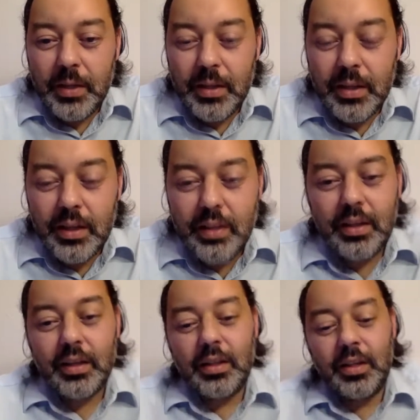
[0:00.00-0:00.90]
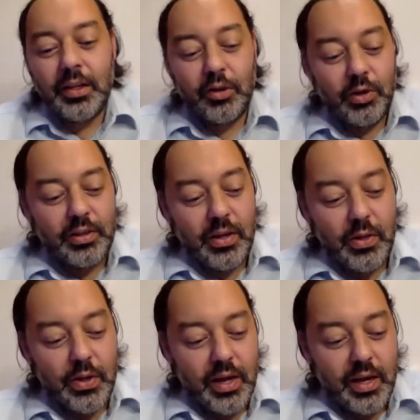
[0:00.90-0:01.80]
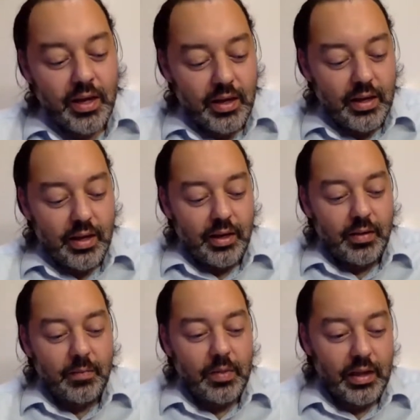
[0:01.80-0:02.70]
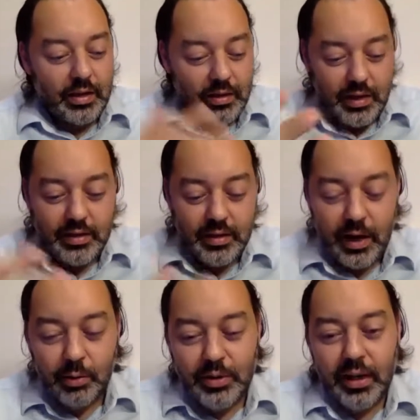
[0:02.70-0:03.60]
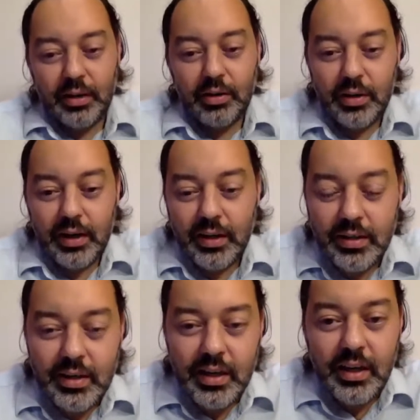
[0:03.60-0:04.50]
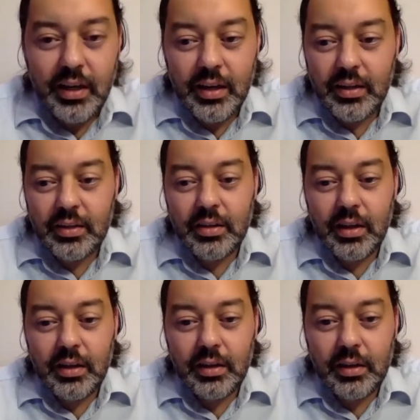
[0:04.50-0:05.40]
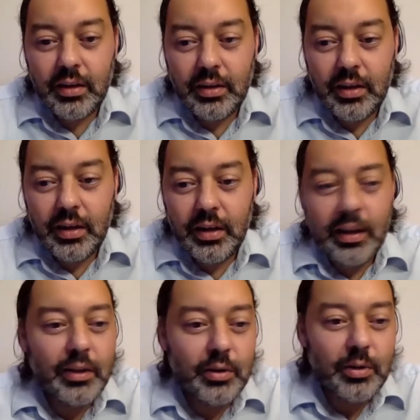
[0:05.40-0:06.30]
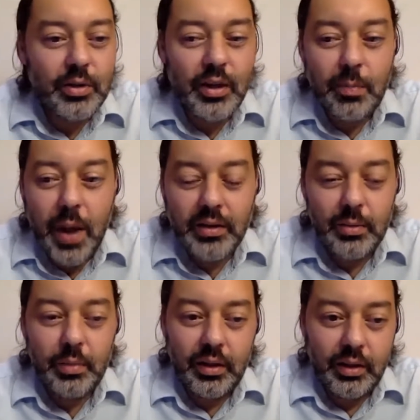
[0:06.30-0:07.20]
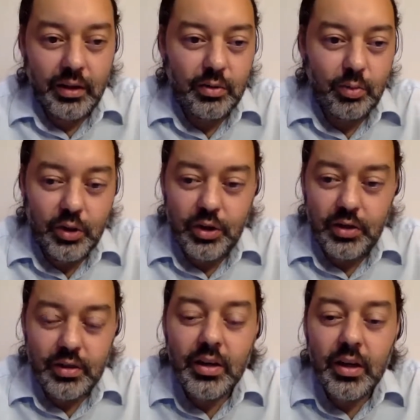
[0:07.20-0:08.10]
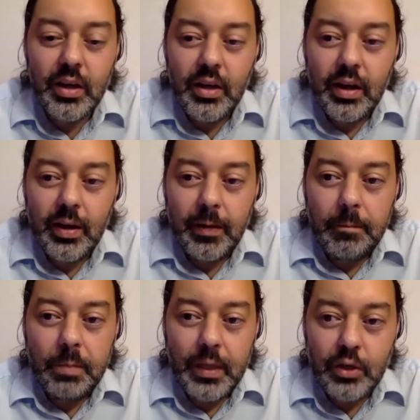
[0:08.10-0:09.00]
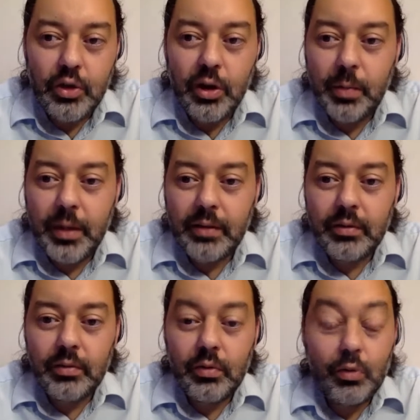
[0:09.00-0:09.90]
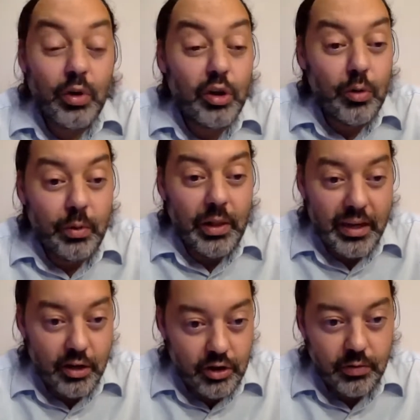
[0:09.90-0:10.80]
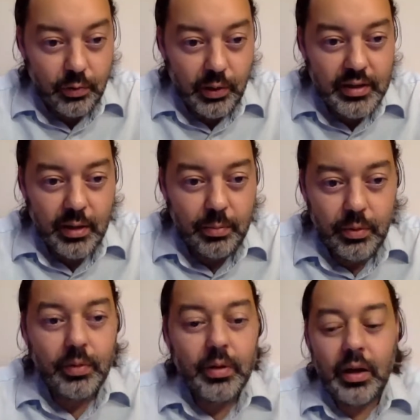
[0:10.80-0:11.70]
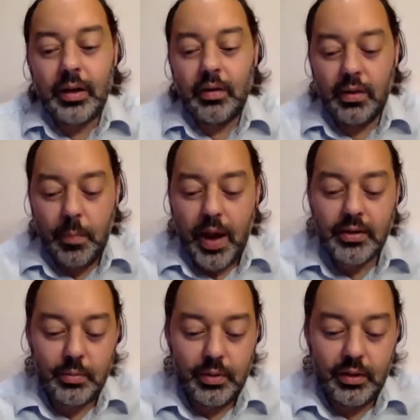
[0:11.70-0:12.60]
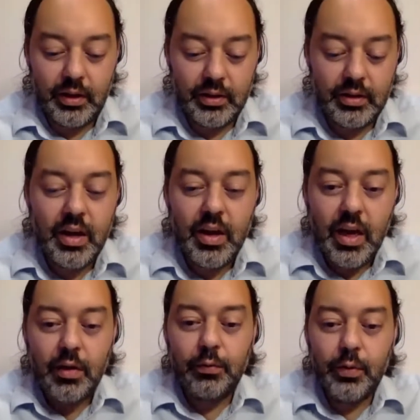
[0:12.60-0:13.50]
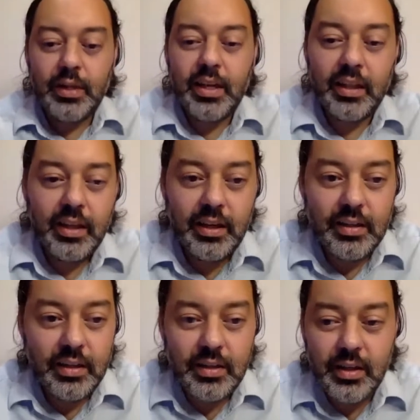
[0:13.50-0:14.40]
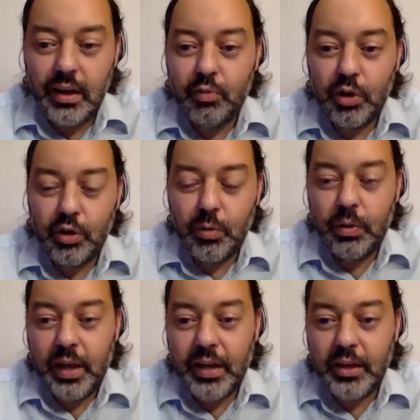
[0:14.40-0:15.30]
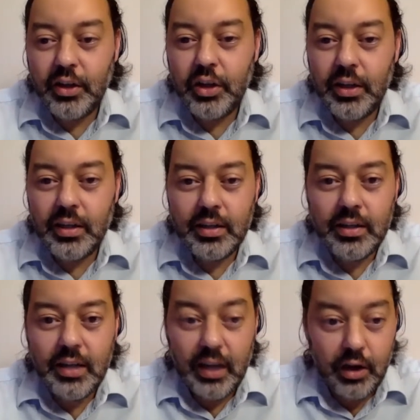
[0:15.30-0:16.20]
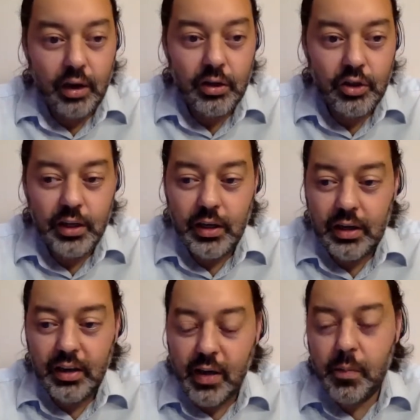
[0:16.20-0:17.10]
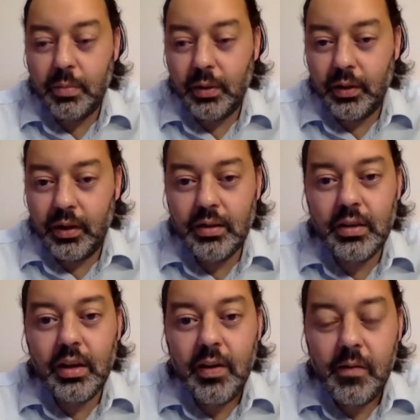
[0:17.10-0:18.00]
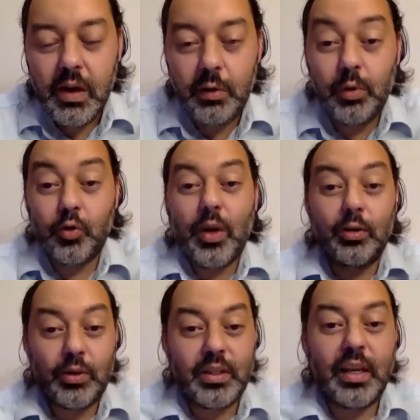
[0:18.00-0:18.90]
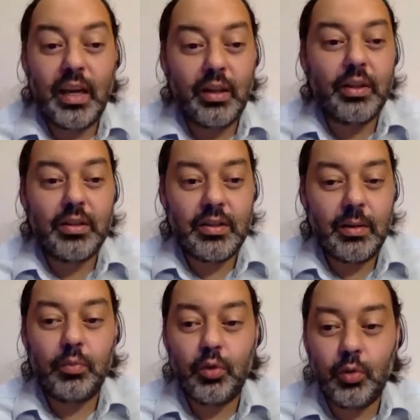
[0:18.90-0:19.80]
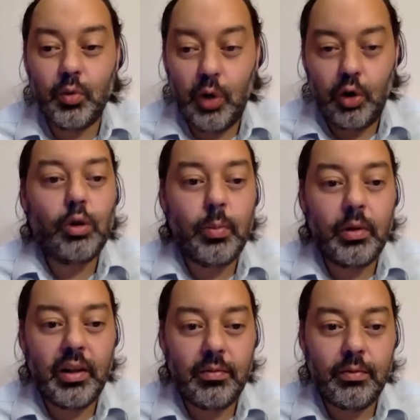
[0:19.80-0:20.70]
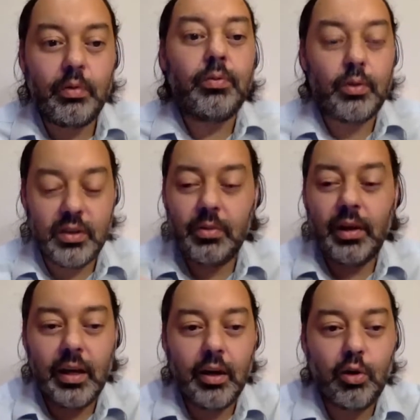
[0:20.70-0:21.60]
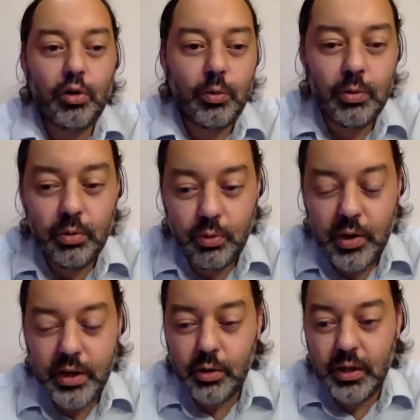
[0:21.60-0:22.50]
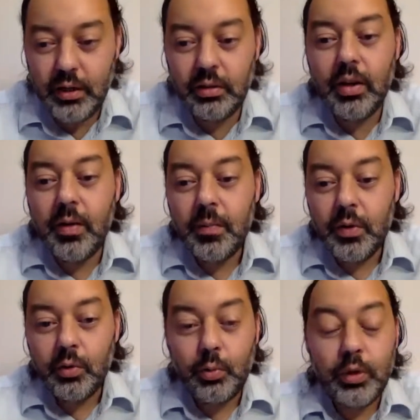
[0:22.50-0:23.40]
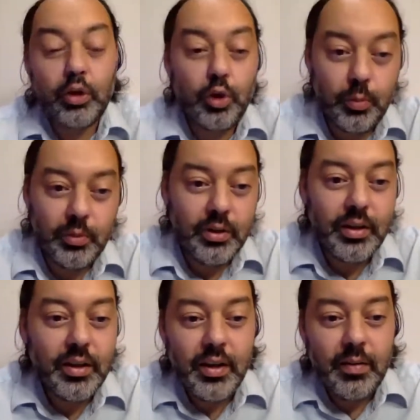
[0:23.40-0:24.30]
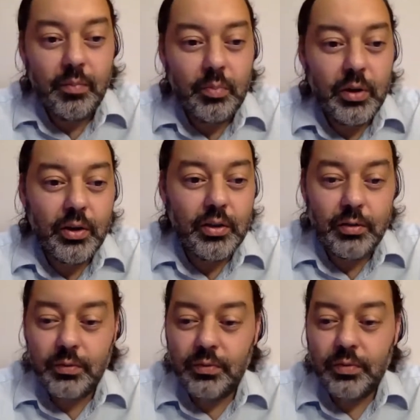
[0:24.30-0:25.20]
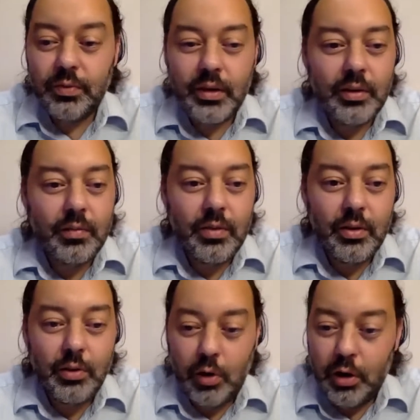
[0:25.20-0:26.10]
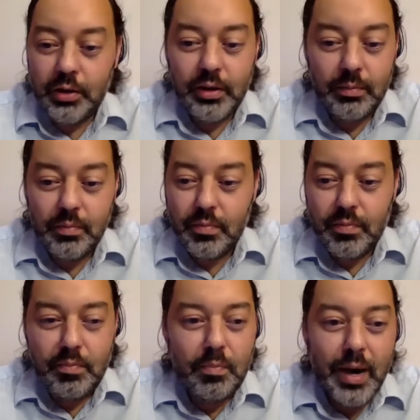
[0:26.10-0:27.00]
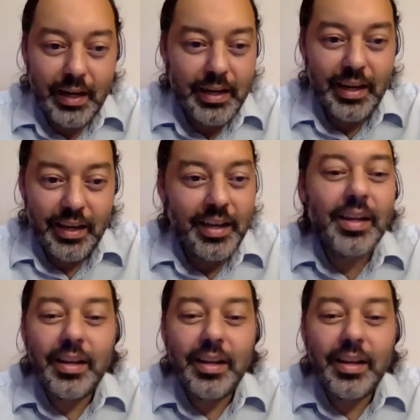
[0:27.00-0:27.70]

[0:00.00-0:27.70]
the interesting thing as an outsider that I see is I like to see the possibilities, which is, let's talk about renewable energy, for example, the possibilities. If we take the existing renewable energy technology and capabilities and we try to scale this up to a global level for something like a global Green New Deal, we're doomed because of all the mining,